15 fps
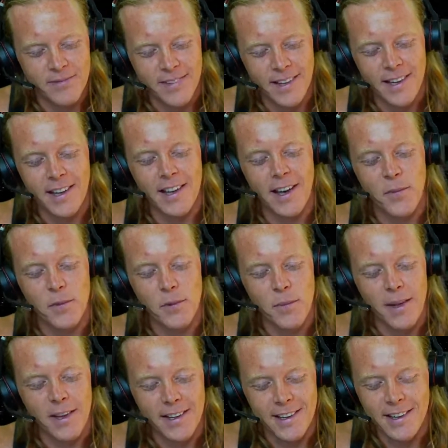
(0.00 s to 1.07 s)
It kept
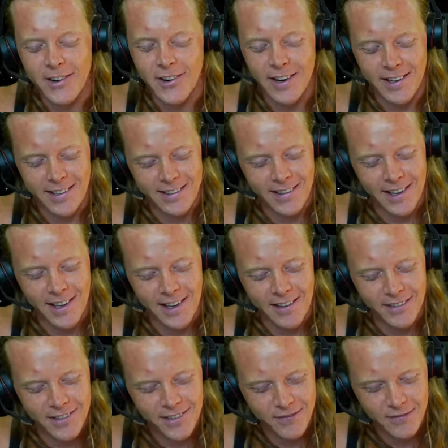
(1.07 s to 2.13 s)
making great saves.